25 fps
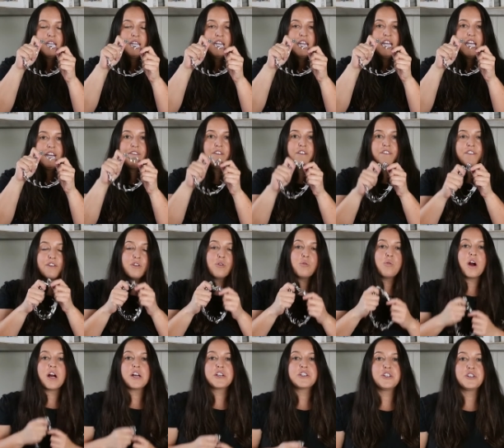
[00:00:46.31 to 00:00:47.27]
If you've ever
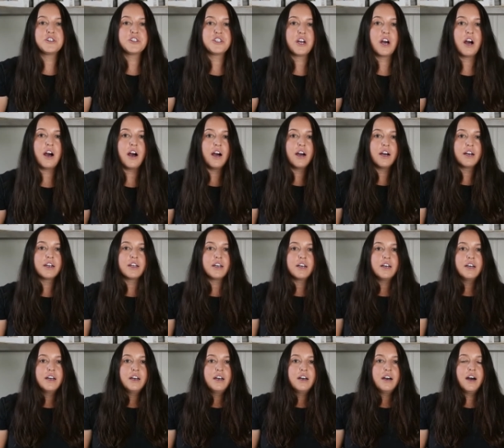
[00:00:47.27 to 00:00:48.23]
walked your dog
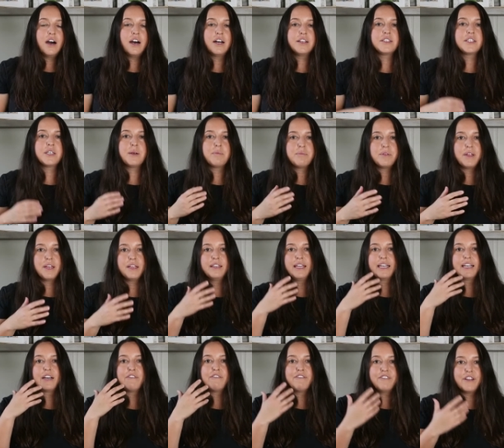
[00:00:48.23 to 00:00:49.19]
on something
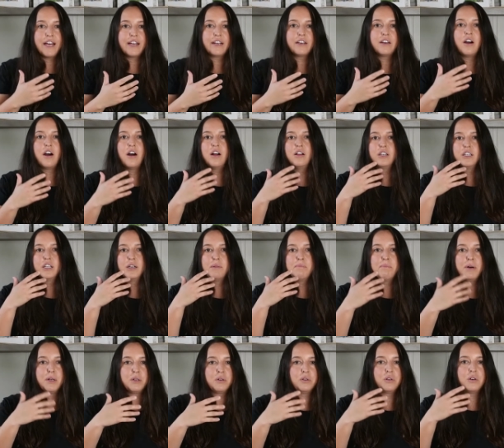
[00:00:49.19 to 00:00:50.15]
like a flat collar,
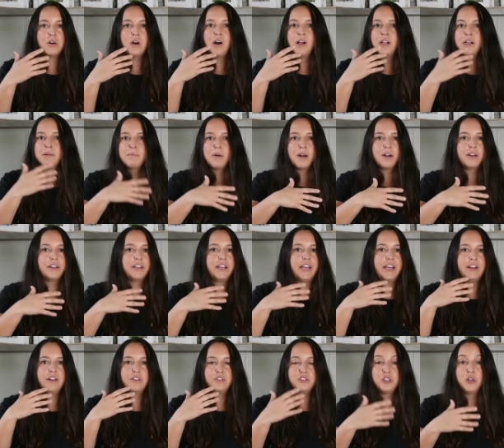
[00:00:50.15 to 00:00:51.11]
buckle collar,
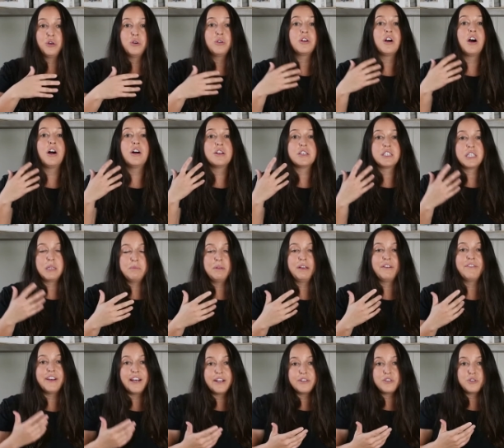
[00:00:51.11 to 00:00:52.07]
martingale, choke collar, something
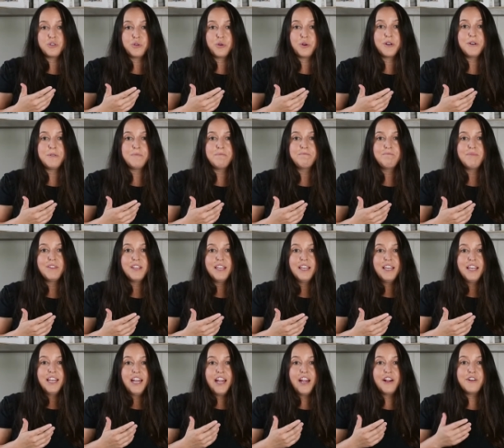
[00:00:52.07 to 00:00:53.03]
of that sort,
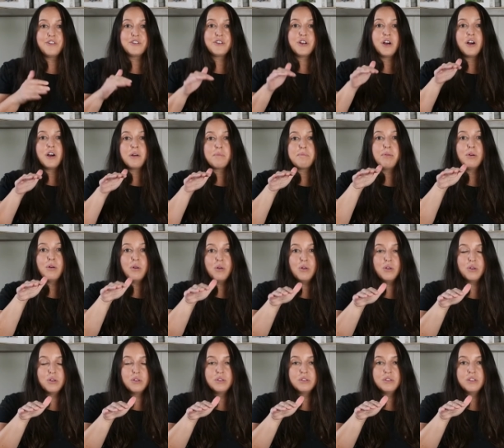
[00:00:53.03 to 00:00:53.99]
and your dog
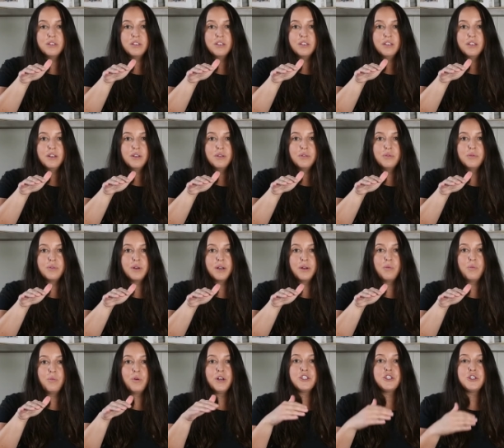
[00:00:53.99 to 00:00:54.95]
pulled,
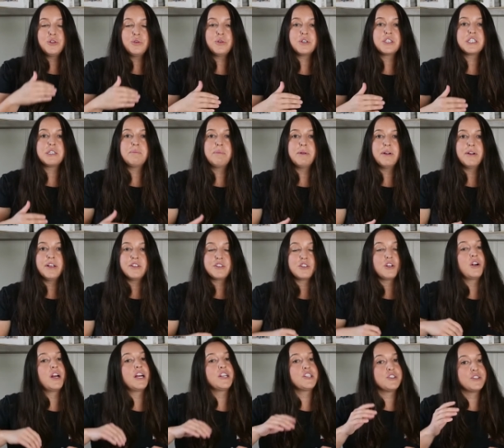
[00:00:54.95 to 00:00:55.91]
what you experienced,
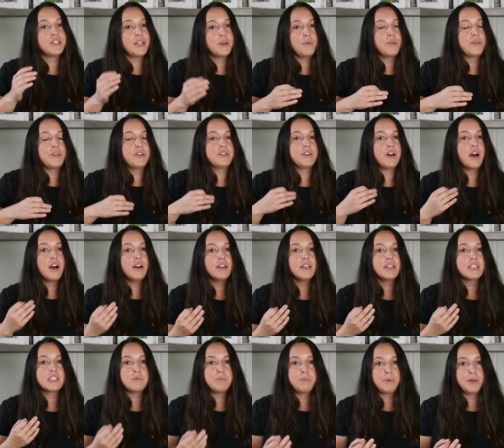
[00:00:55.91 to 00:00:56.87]
or I should say what the dog
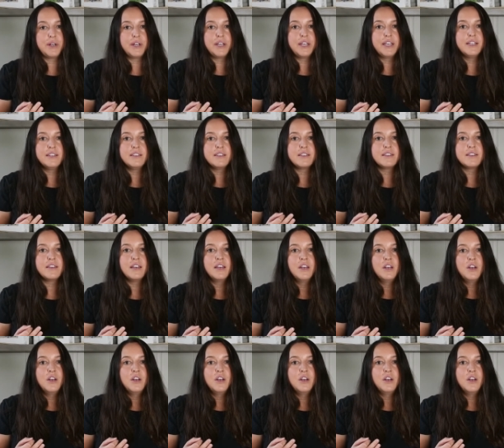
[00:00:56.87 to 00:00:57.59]
experienced,